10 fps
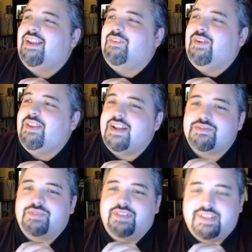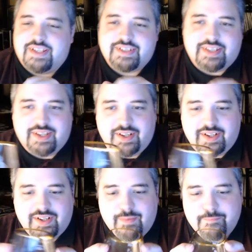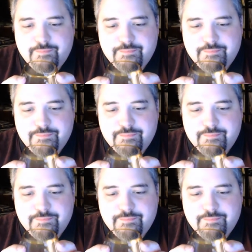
Anyway, that's really tasty. I